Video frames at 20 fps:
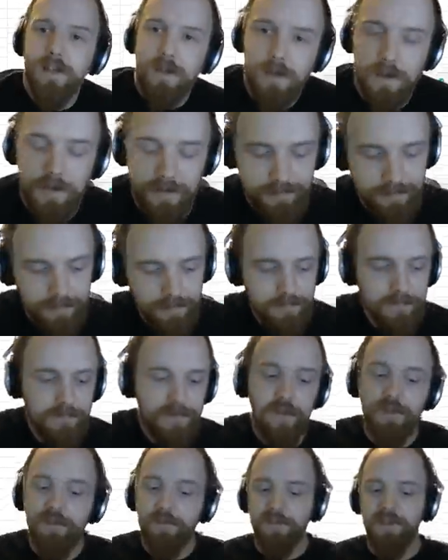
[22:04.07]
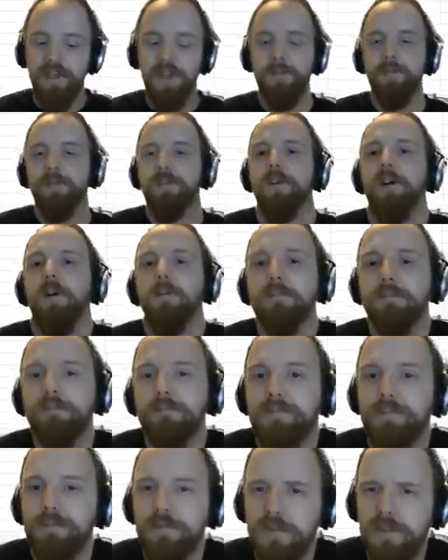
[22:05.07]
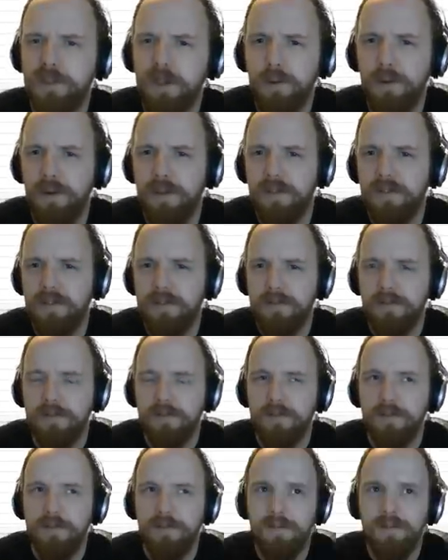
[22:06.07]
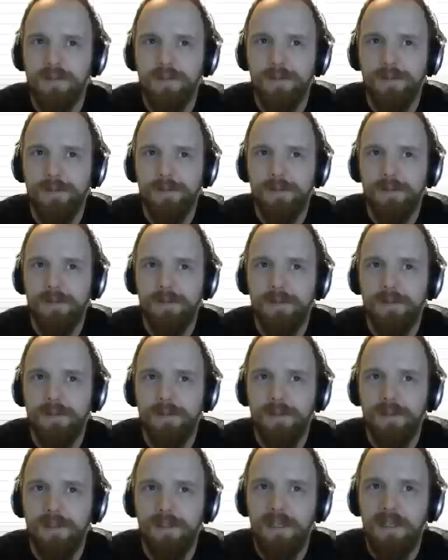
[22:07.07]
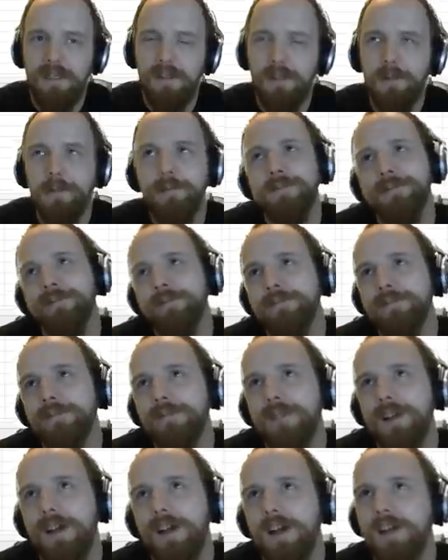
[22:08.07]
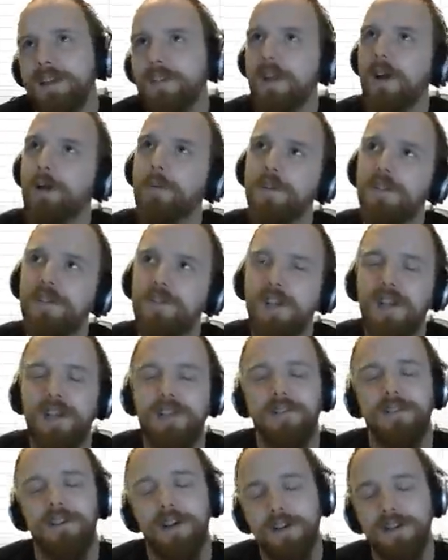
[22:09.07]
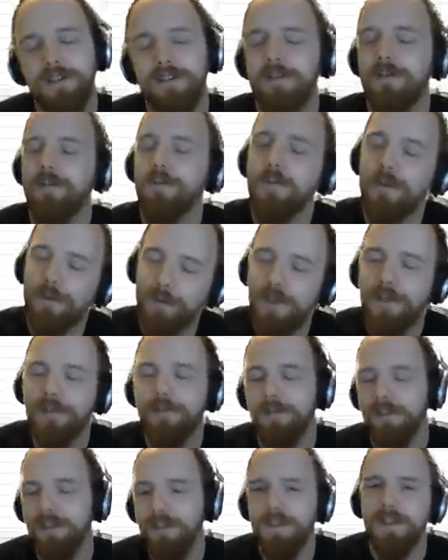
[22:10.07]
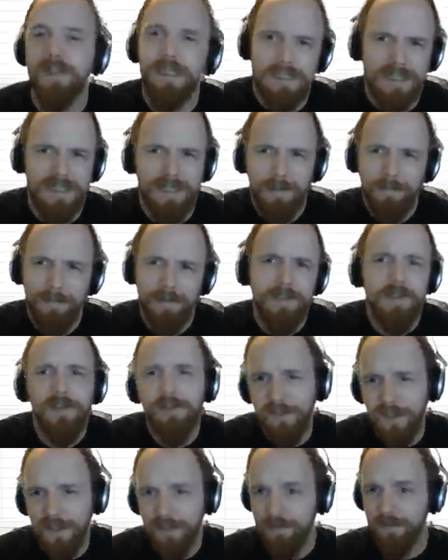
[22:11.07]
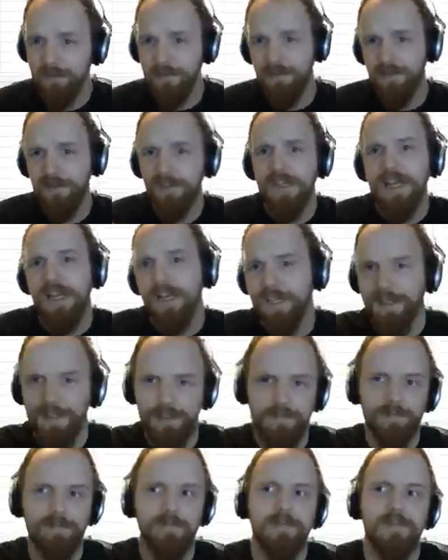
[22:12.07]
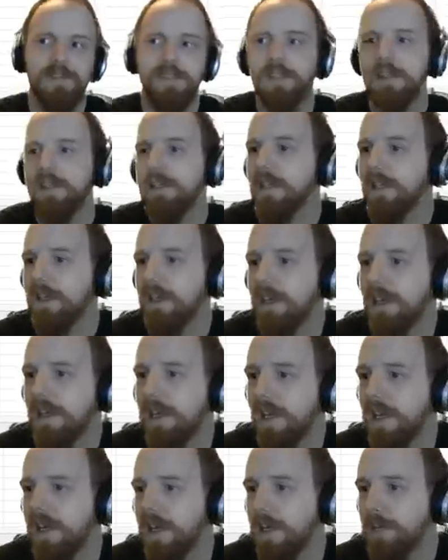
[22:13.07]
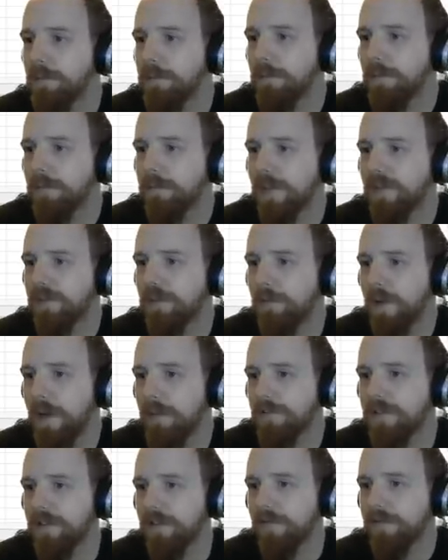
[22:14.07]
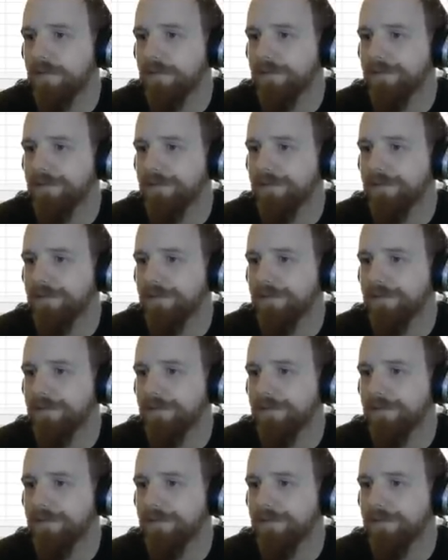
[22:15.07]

on virtual tabletop. So it's... It, it's, I wouldn't say it's nicer or quicker or anything like that, because I could just scan in um, pencil and paper stuff.